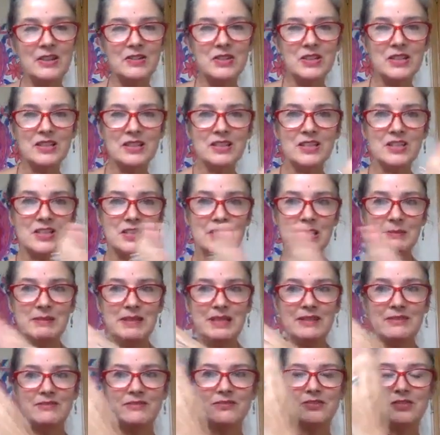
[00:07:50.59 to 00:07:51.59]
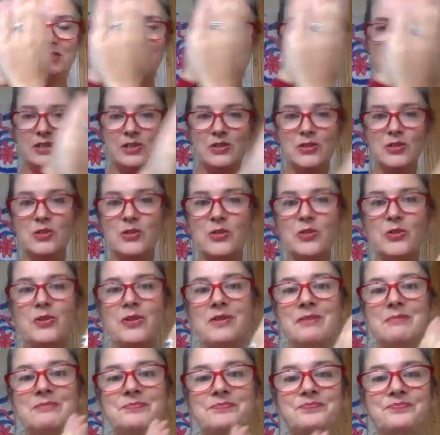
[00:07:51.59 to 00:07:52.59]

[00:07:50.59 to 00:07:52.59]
What does she mean for you?